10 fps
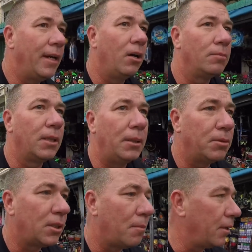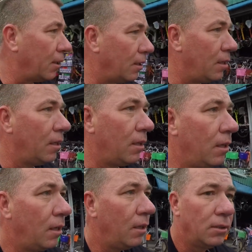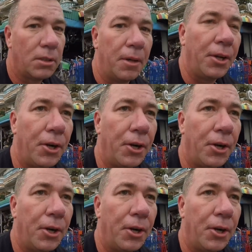helped keep some of the